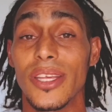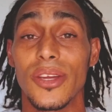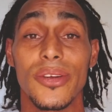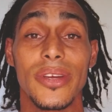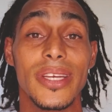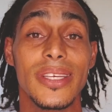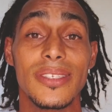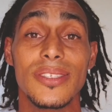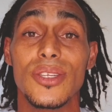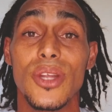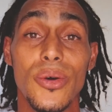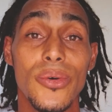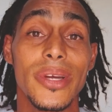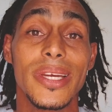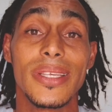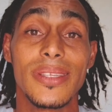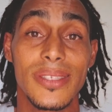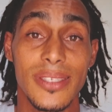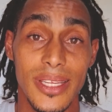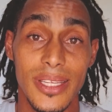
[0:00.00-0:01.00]
there is no
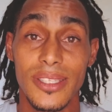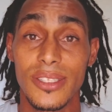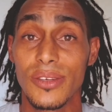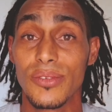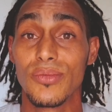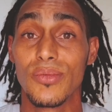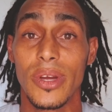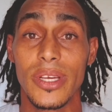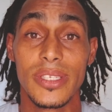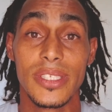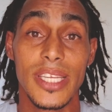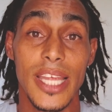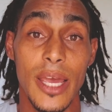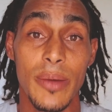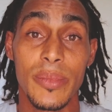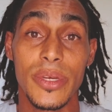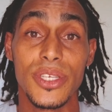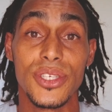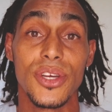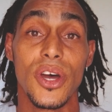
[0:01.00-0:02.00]
extensive rust
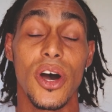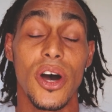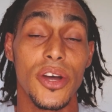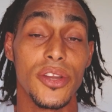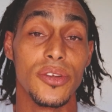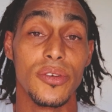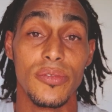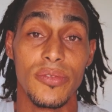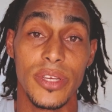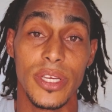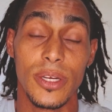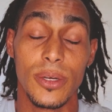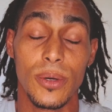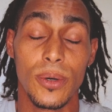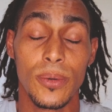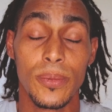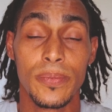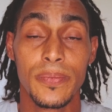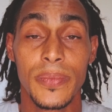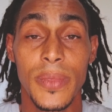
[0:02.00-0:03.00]
damage on your vehicle.
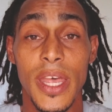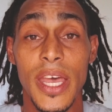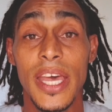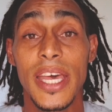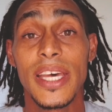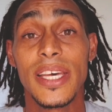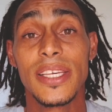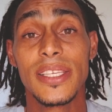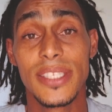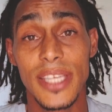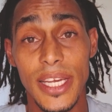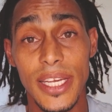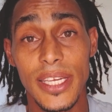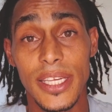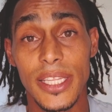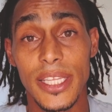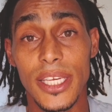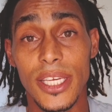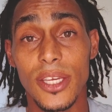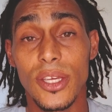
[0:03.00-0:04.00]

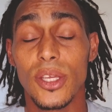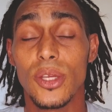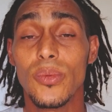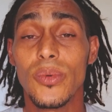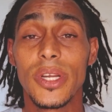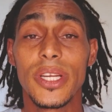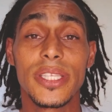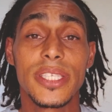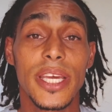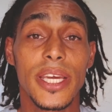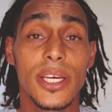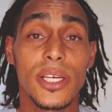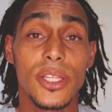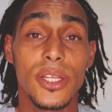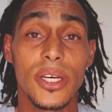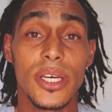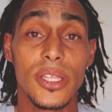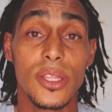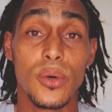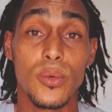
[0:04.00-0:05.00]
Secondly, you want to take a
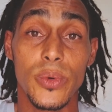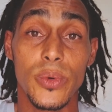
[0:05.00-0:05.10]
look at the